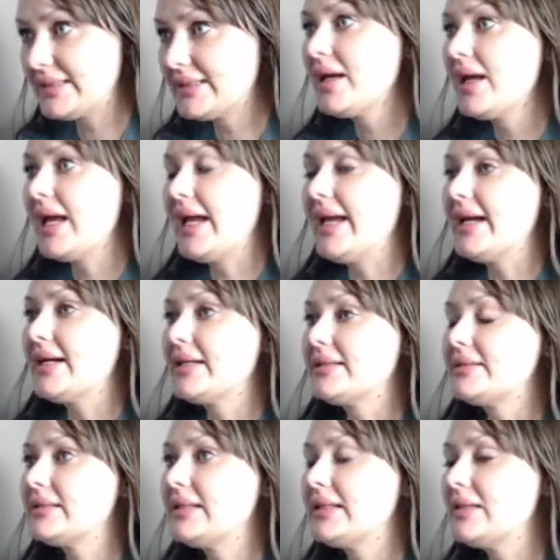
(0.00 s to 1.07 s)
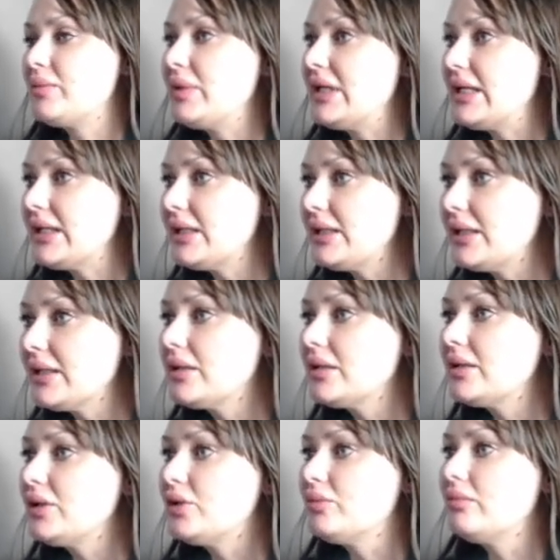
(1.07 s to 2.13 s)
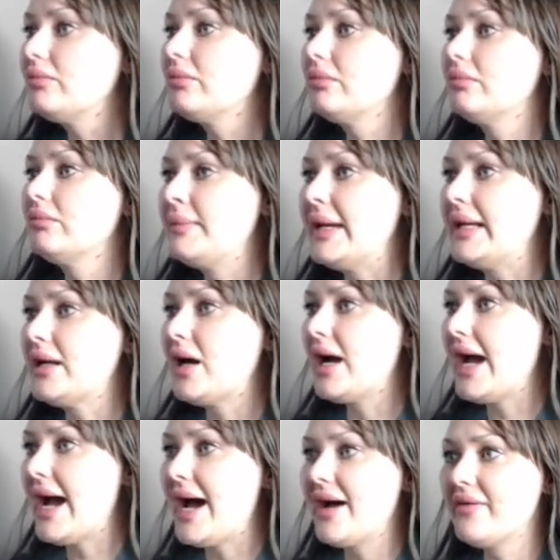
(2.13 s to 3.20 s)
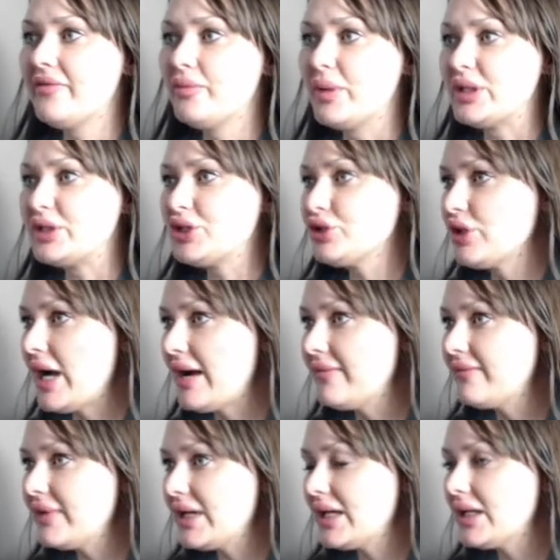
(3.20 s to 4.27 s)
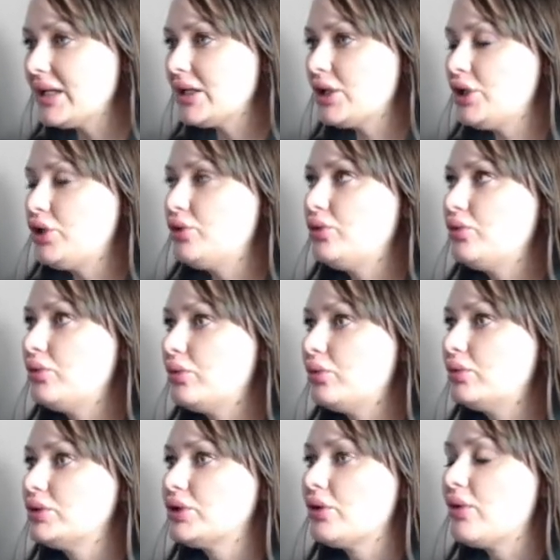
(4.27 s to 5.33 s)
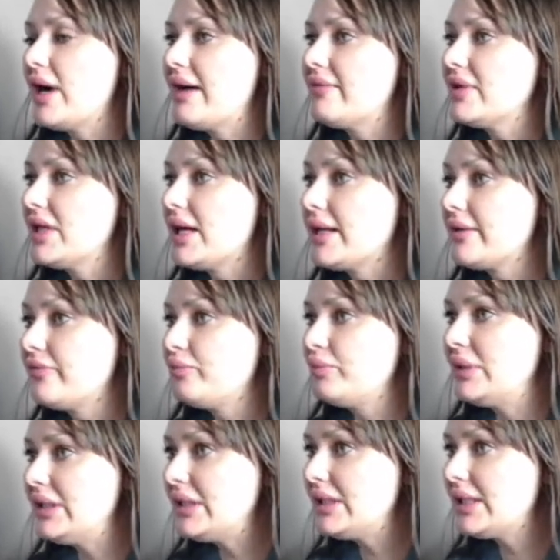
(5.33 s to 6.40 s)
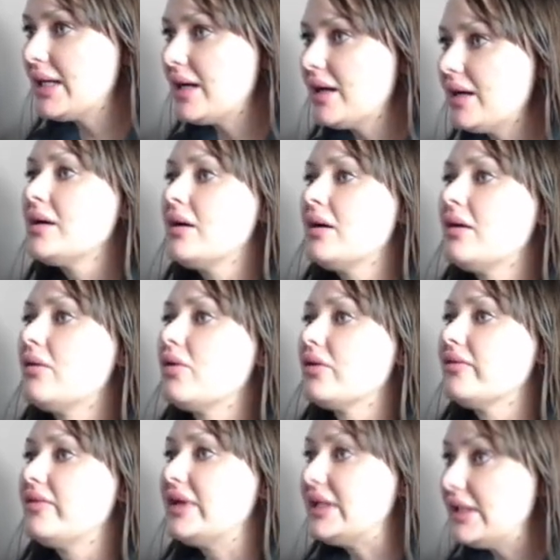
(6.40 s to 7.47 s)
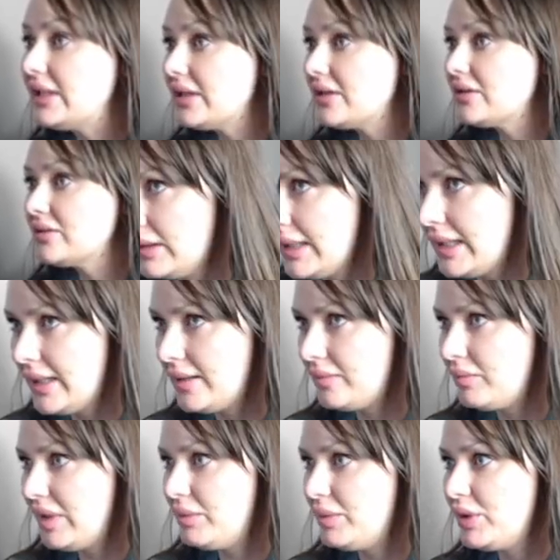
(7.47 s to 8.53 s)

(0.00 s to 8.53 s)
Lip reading: And in the beginning, you may not have much traffic, you don't have a lot of media or video, and maybe you